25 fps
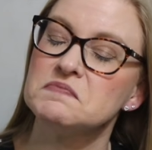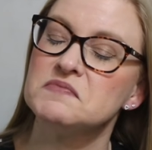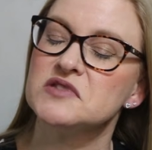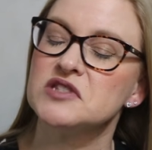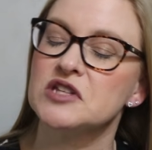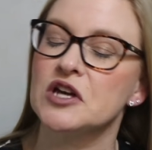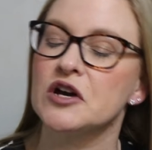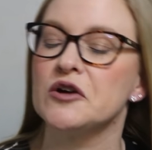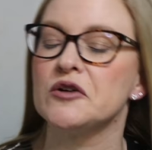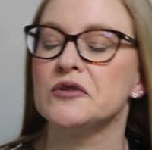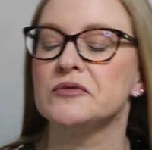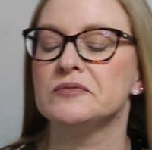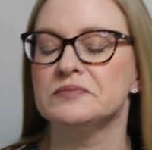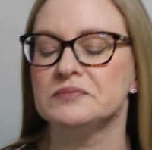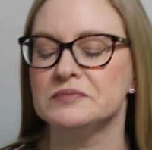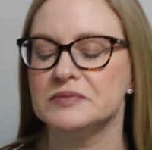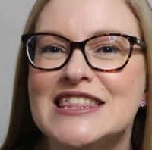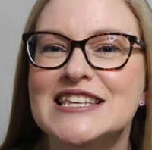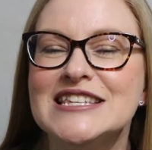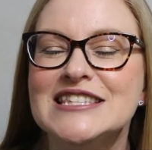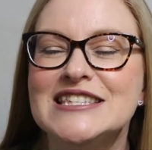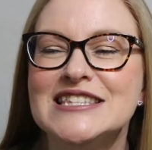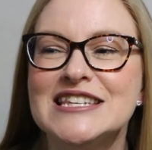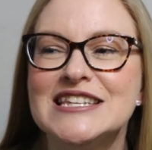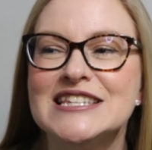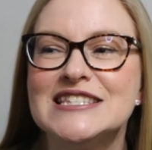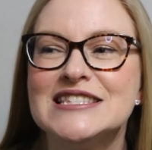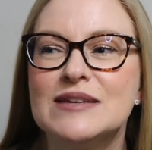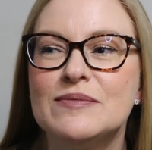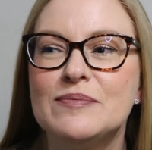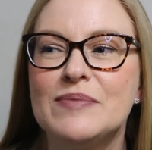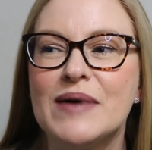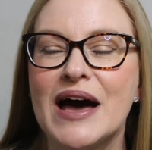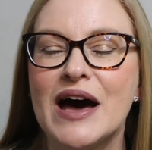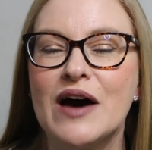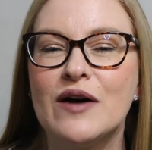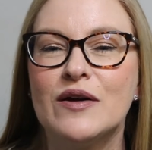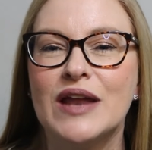So this is
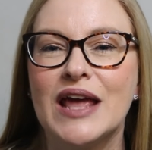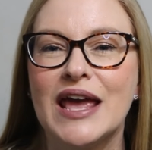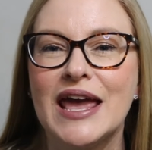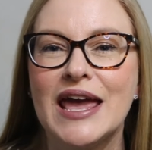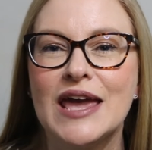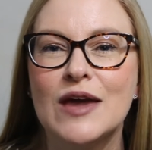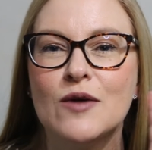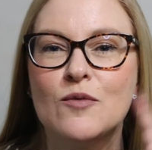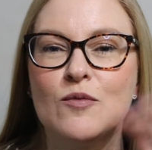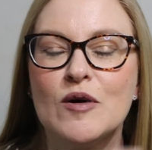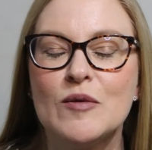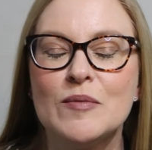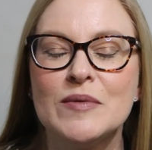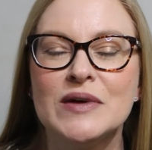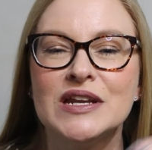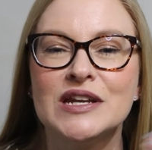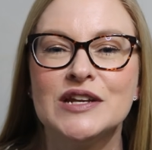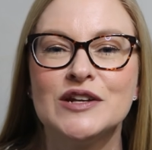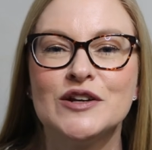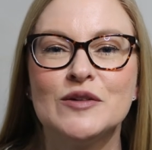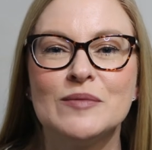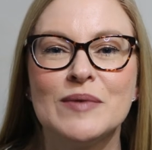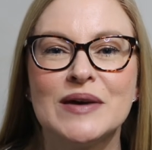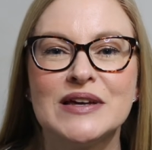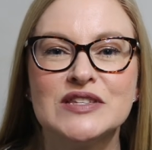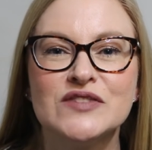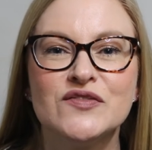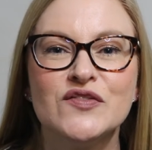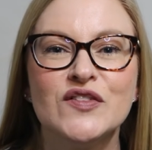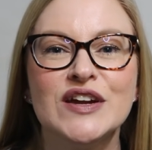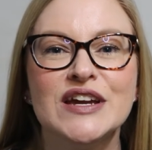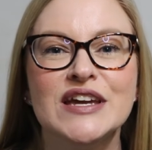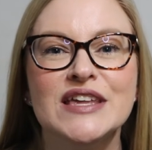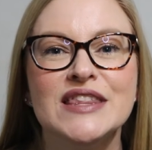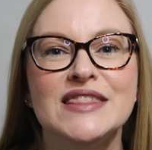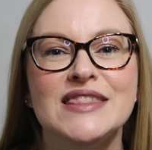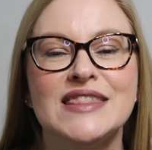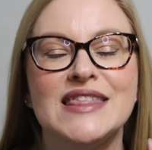about a woman and her best
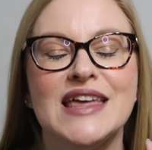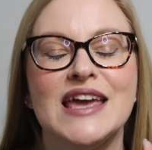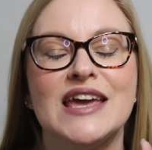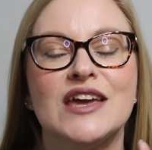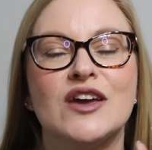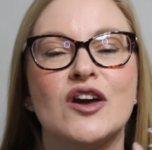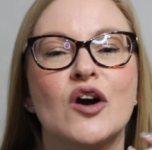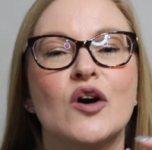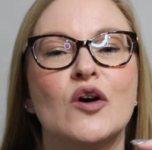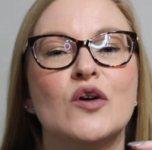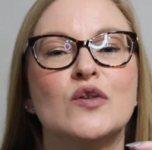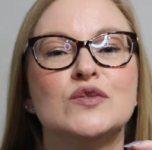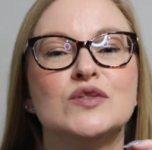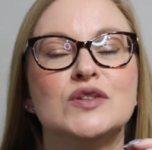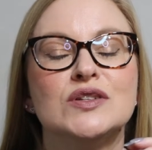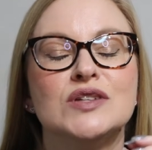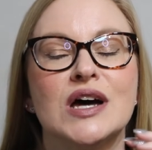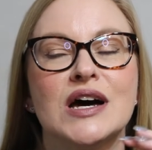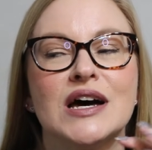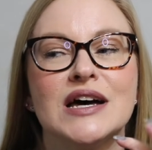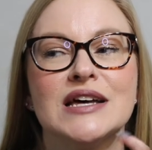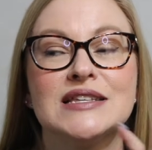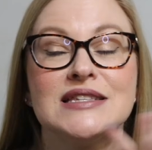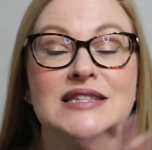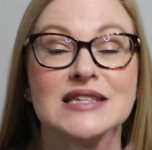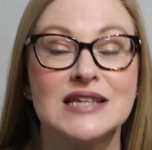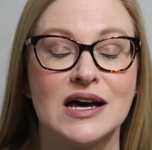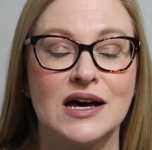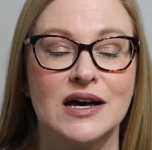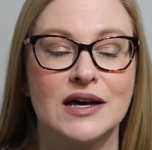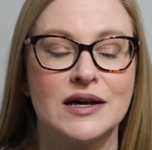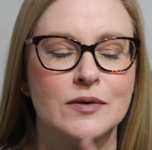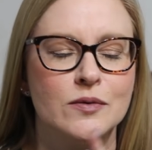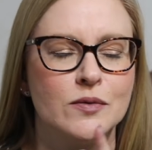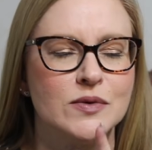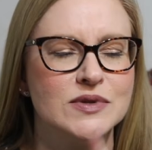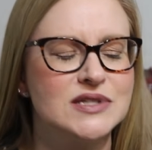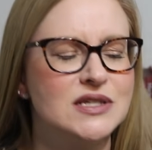friend. They go,
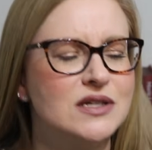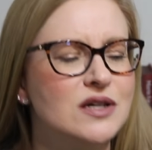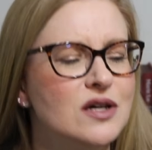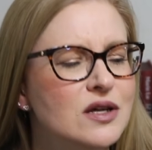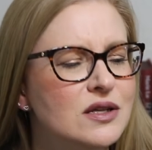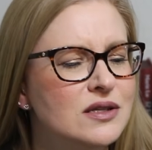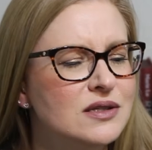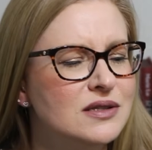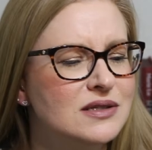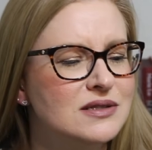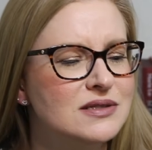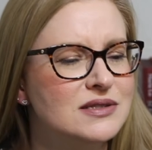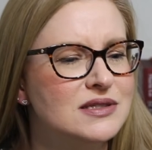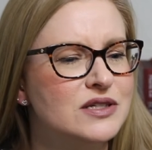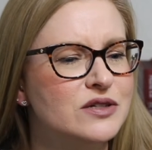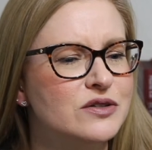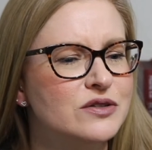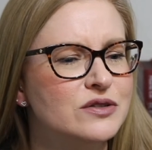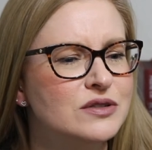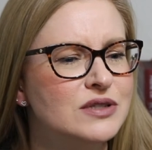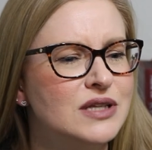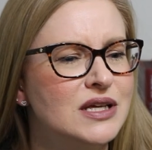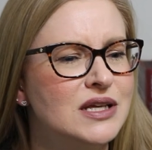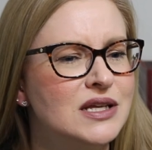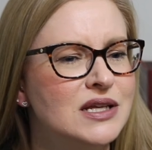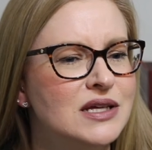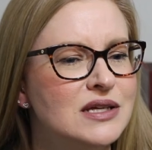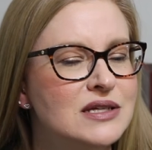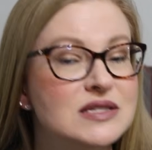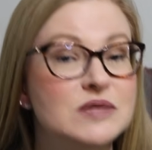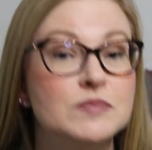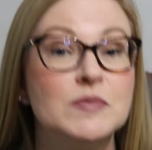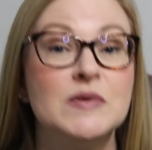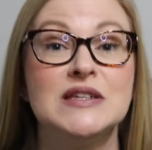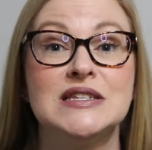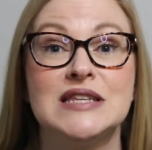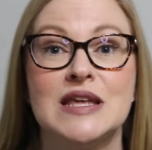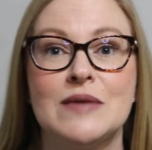what's it called? Serial dating?
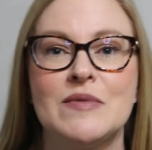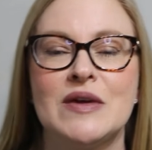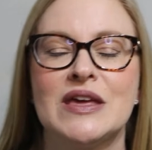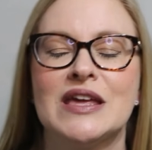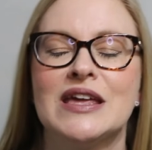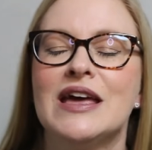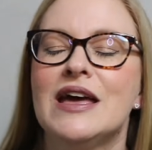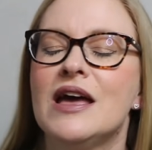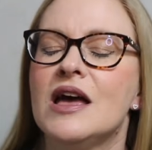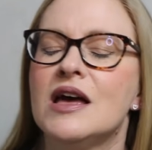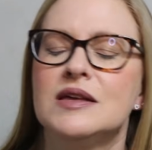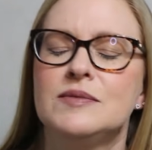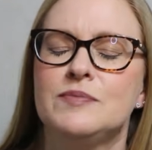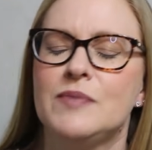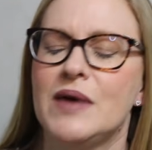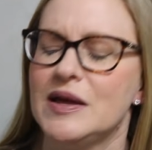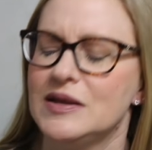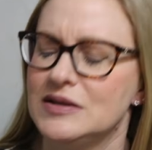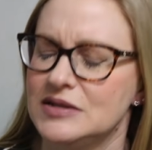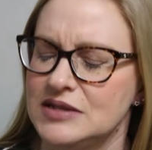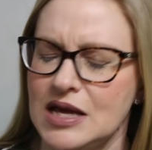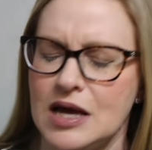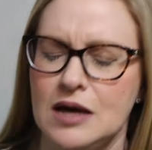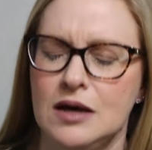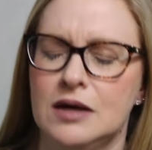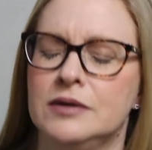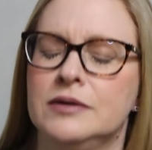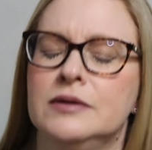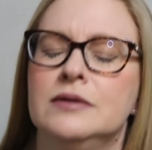Speed dating.